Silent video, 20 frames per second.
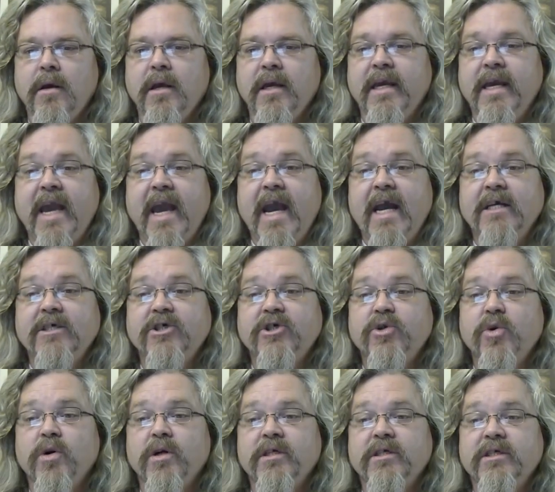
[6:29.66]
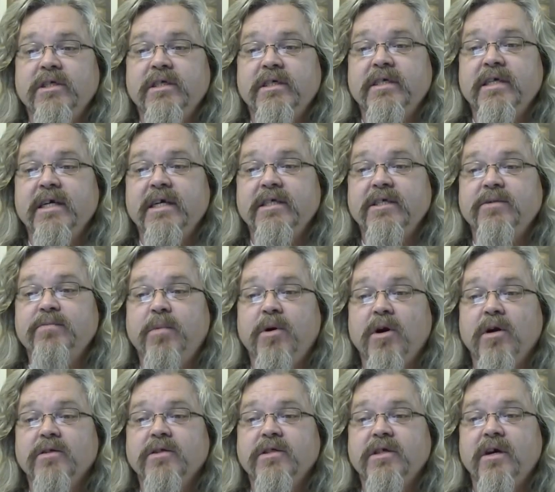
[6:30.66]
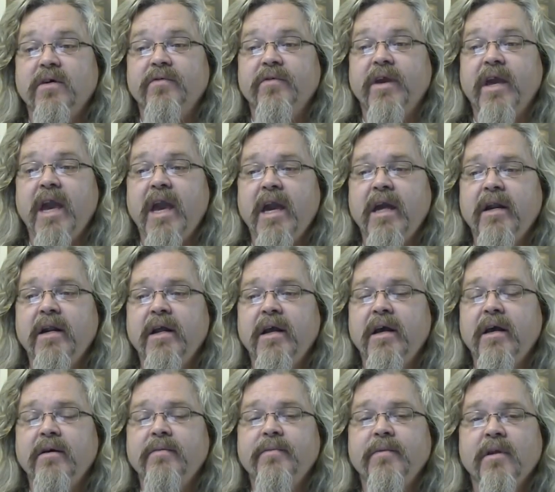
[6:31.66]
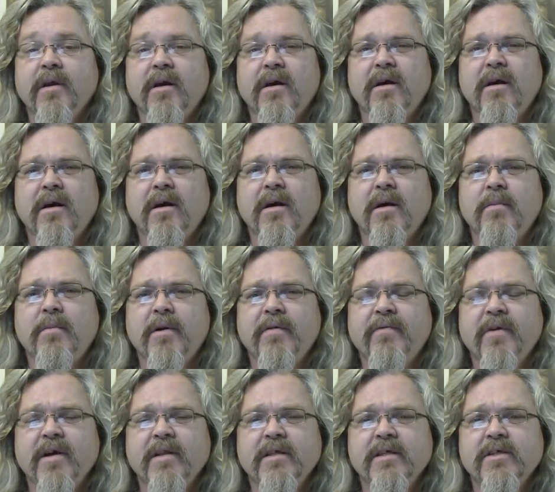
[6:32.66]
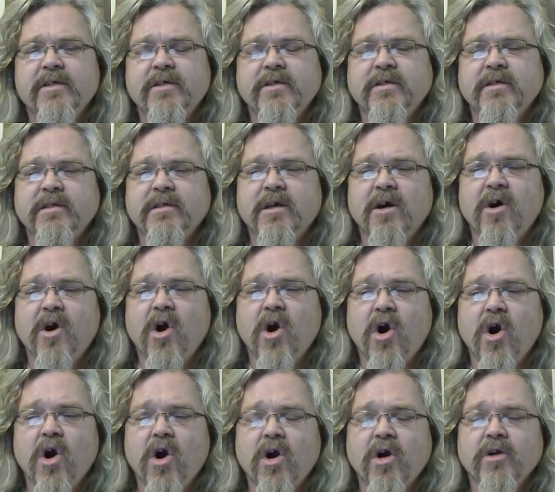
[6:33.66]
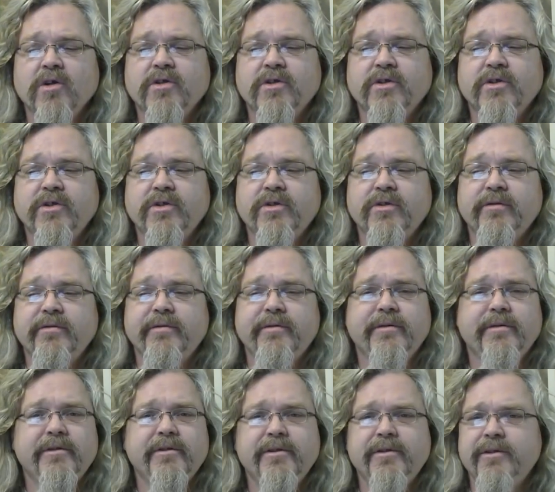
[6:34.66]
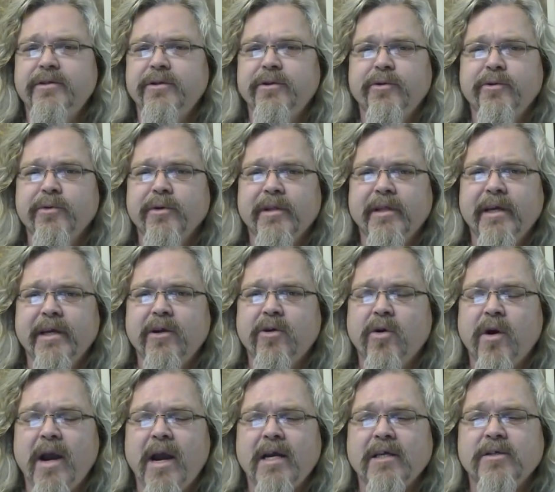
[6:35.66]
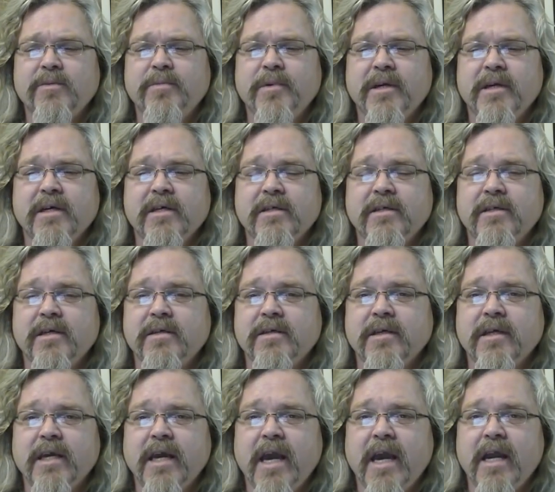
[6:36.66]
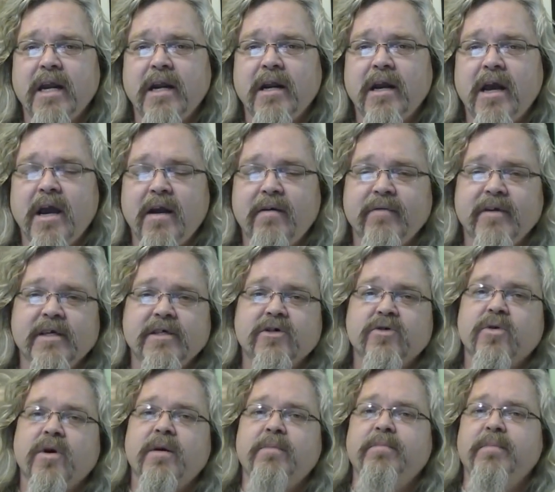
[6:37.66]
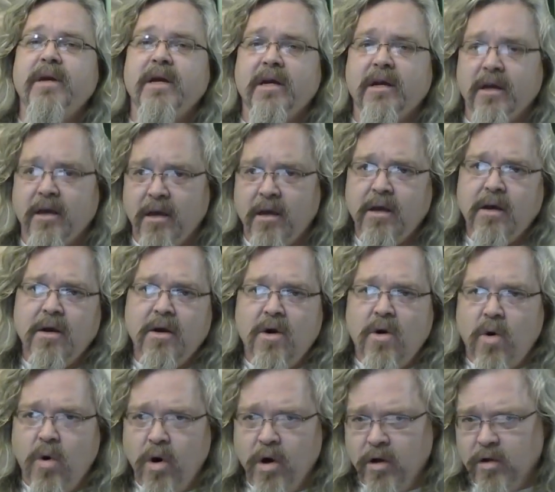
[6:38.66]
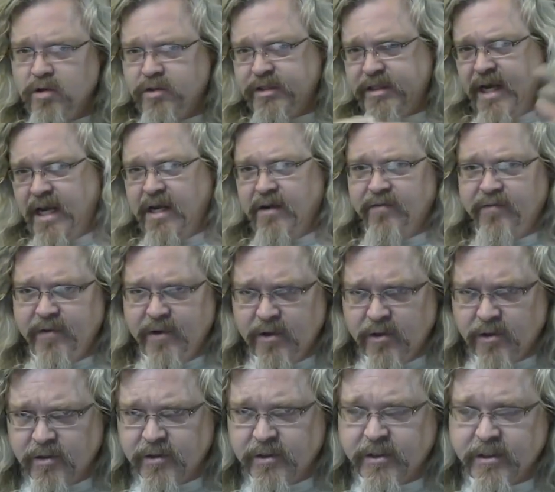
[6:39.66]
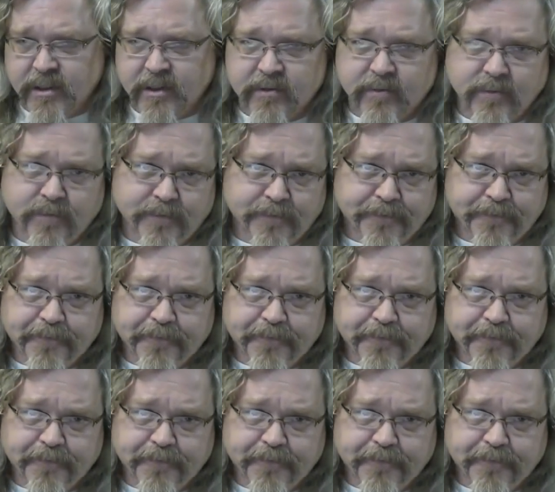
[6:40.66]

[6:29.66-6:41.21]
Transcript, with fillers: Gas shortages hits parts of Canada. Um, I find this hard to really grasp because doesn't Canada have these great big oil sand fills and